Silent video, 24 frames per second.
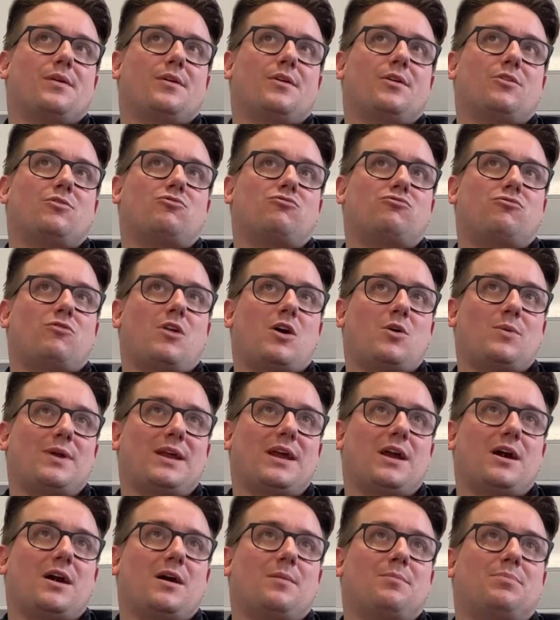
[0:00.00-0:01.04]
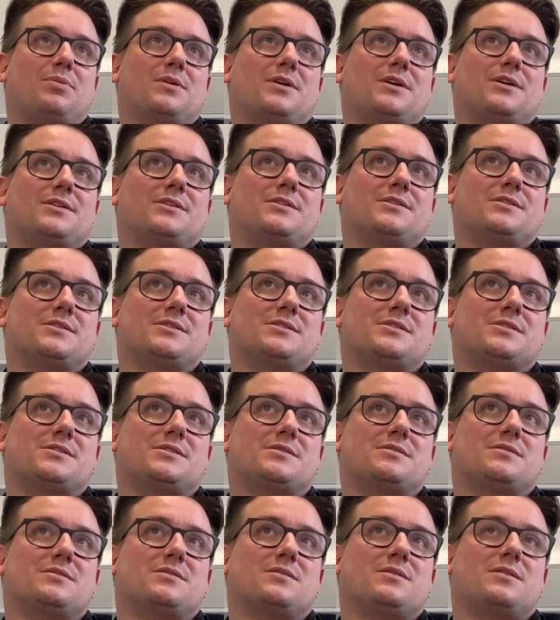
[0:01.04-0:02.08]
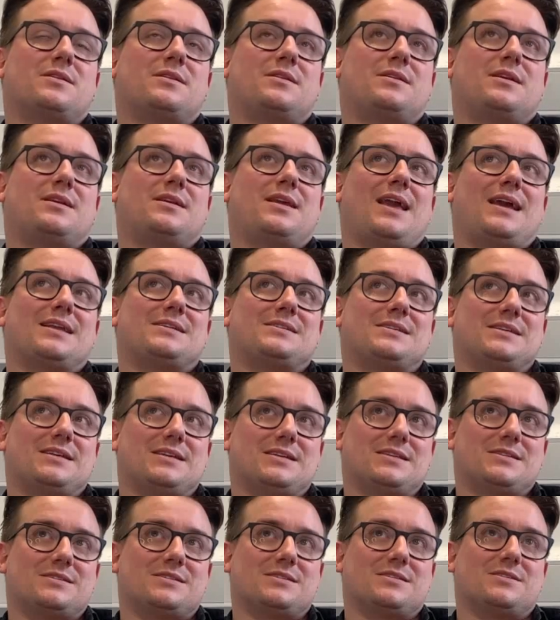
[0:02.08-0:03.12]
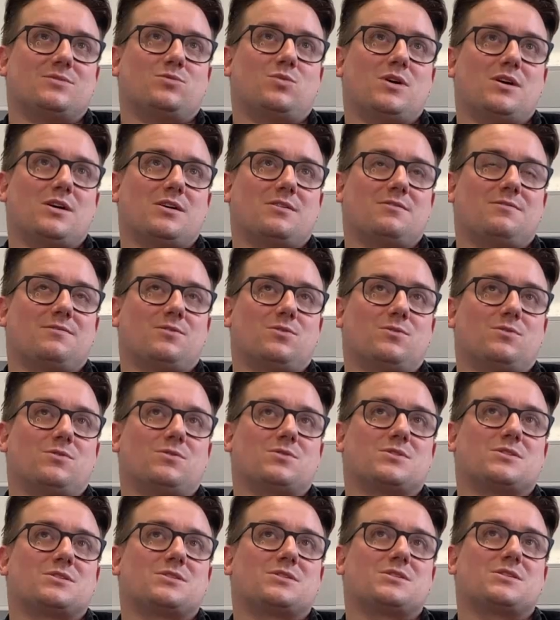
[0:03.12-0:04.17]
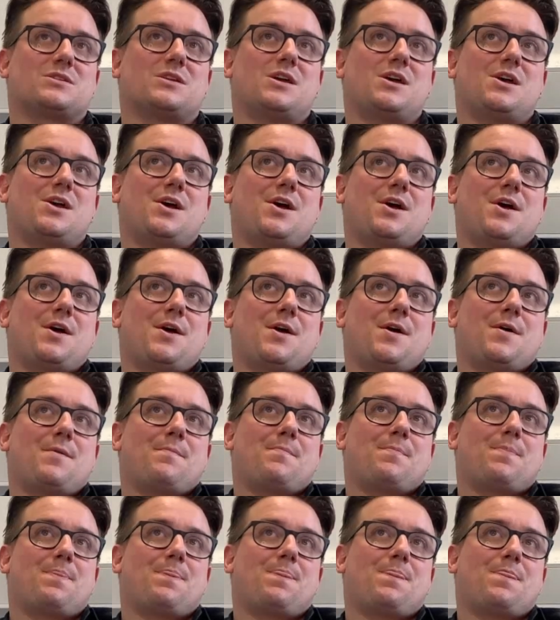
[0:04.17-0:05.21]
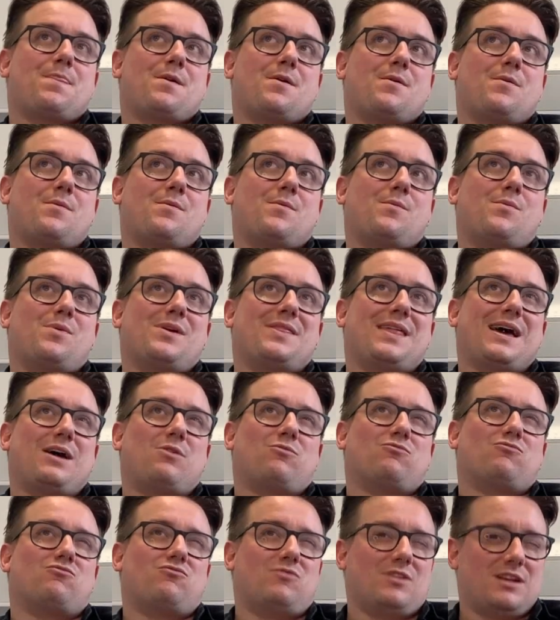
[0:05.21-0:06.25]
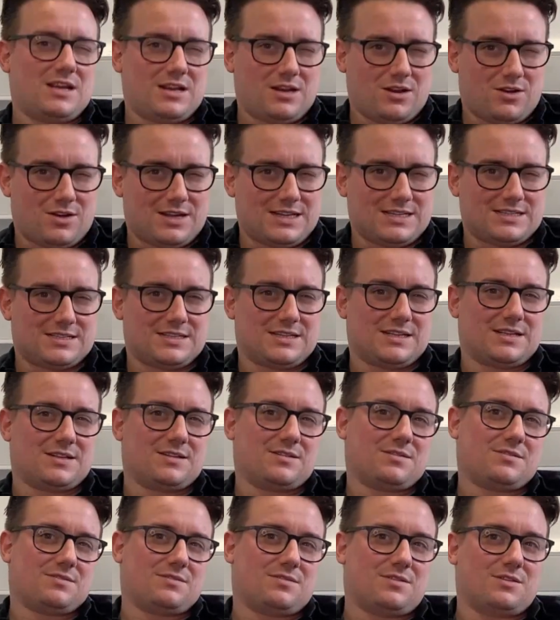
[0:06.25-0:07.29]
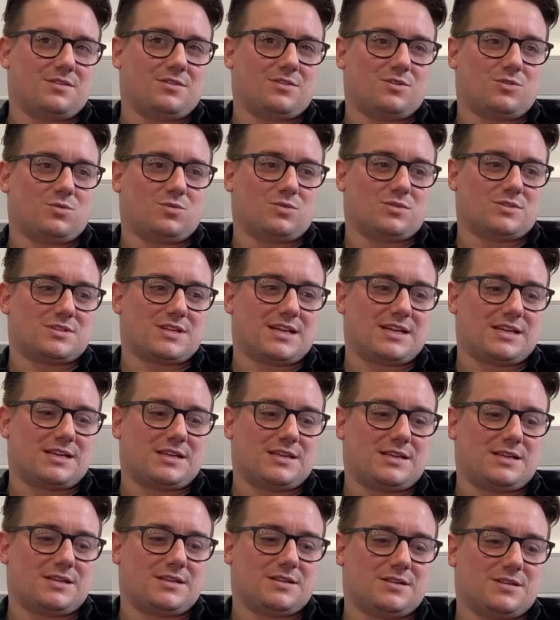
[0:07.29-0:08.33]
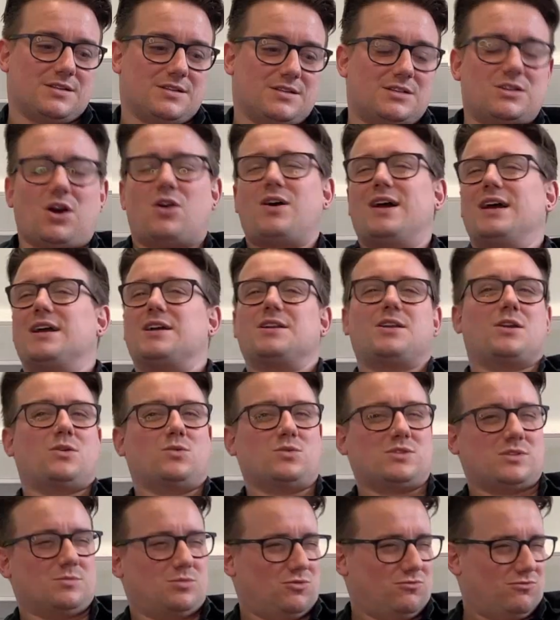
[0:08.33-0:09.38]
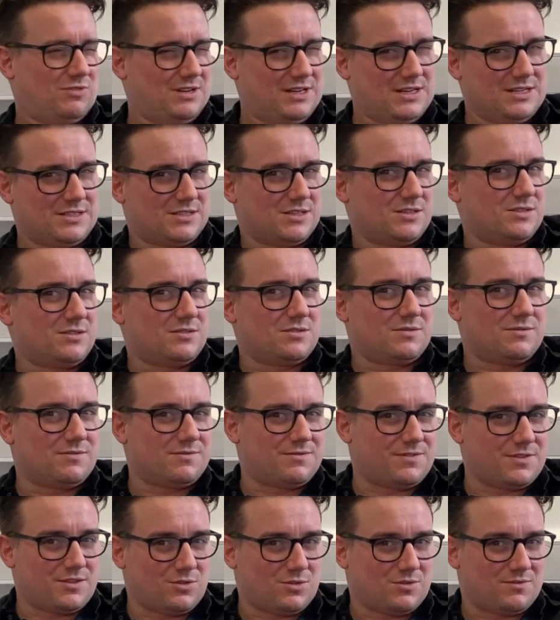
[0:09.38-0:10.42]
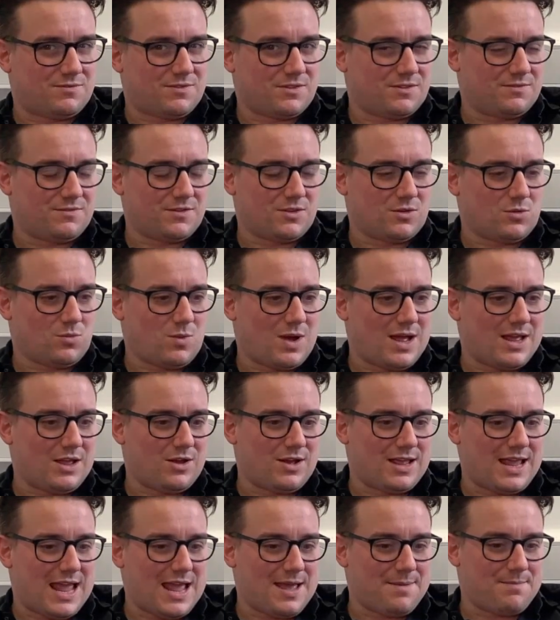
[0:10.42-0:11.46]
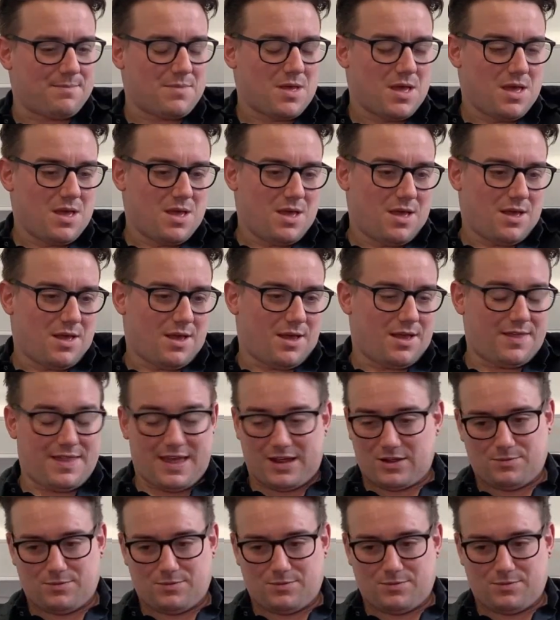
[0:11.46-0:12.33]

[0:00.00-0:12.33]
growing up and getting into the workforce without realising that there was a diagnosable reason for the way I am. That could